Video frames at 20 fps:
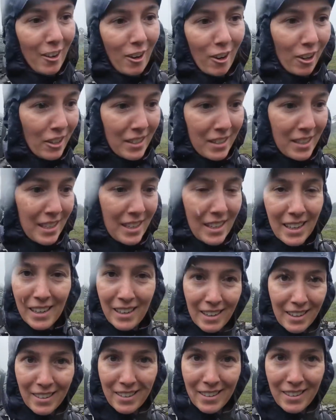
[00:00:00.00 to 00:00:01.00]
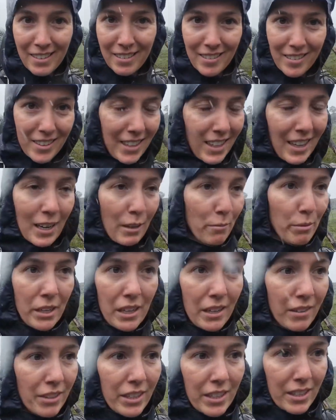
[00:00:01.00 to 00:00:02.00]
Honestly, can't
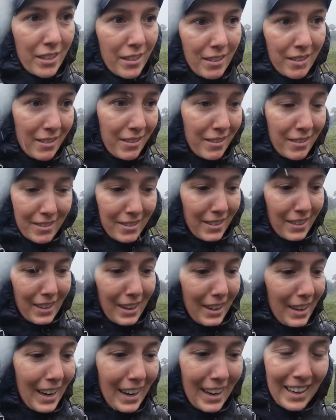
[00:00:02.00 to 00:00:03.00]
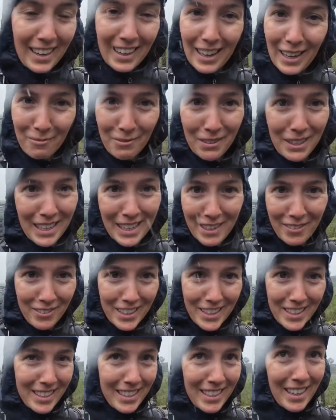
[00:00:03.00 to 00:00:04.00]
believe it. I can't believe
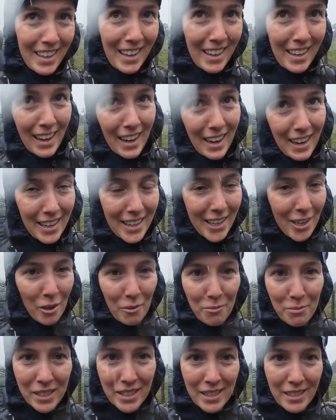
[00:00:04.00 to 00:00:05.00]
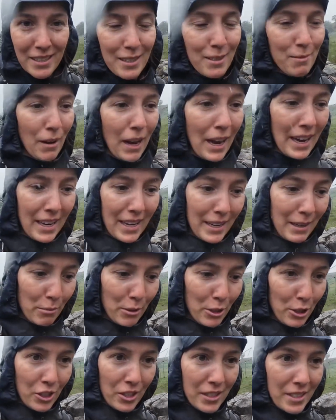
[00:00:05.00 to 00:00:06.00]
it. I know I'm still smiling,
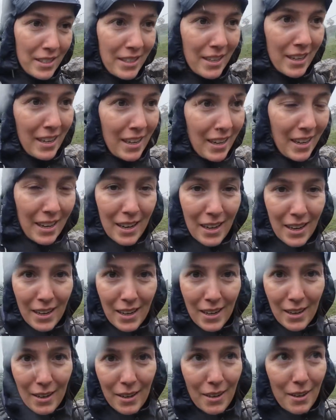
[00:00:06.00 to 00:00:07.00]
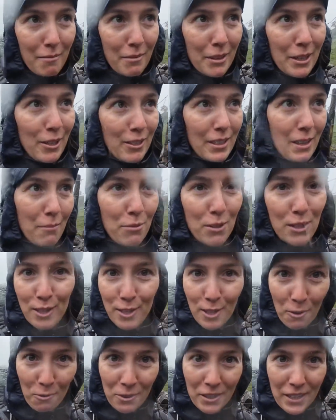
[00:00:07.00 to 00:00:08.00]
but just because I'm
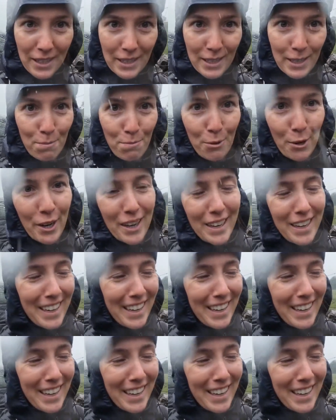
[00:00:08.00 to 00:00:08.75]
so desperate.